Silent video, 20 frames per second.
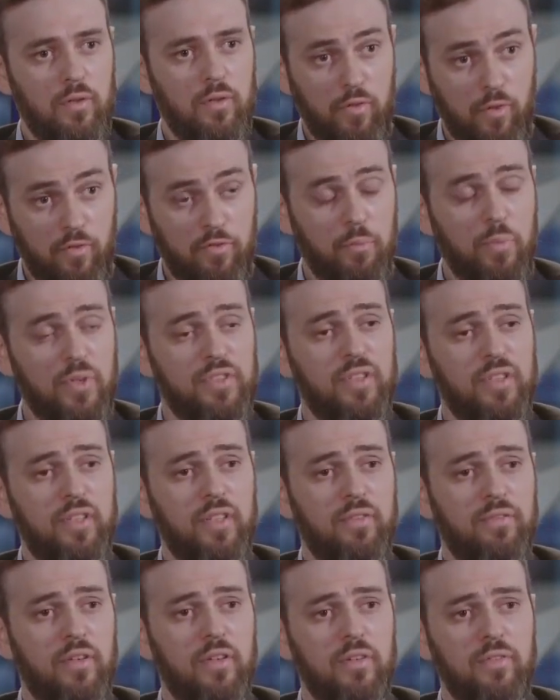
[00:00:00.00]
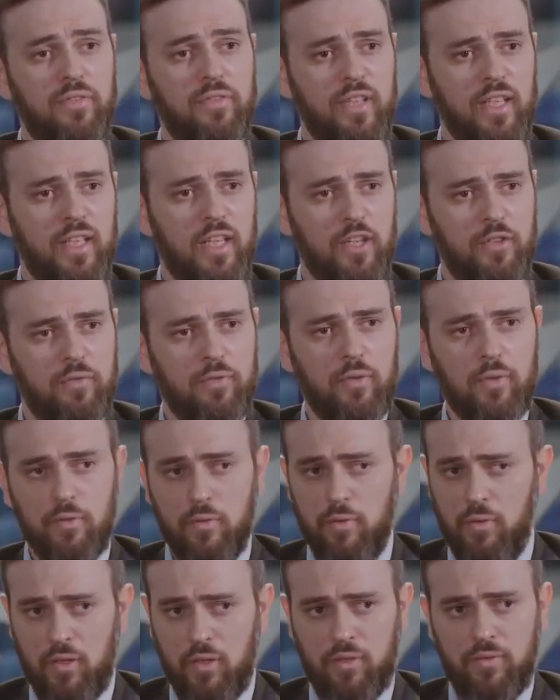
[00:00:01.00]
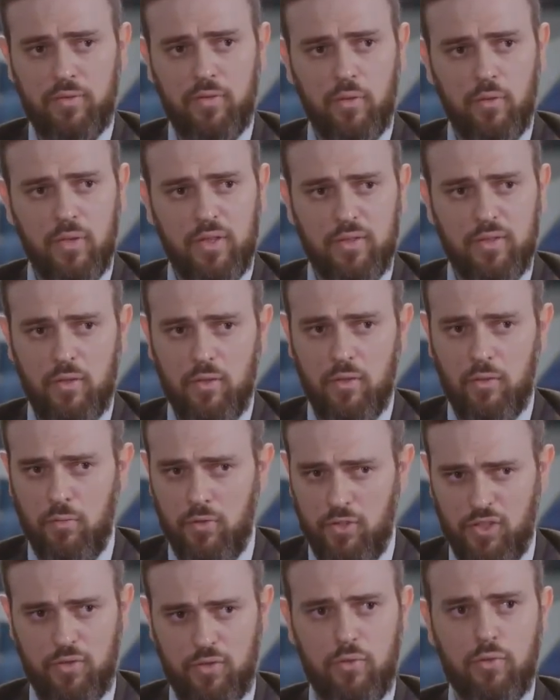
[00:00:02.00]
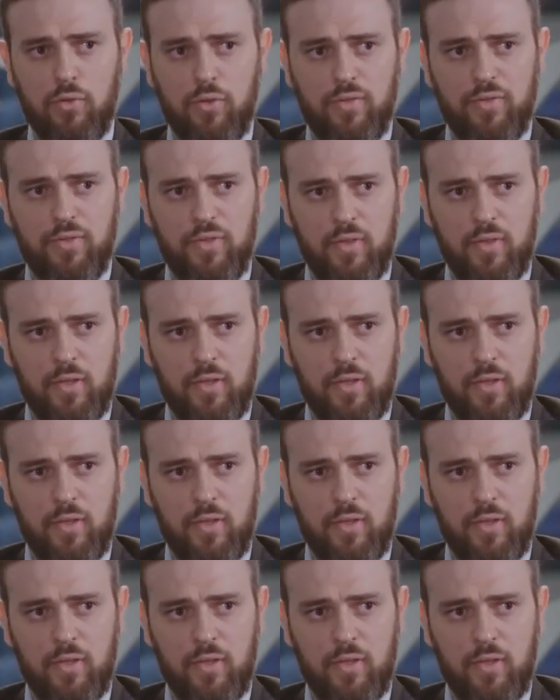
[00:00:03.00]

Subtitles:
of positive free cash flow going forward, which is good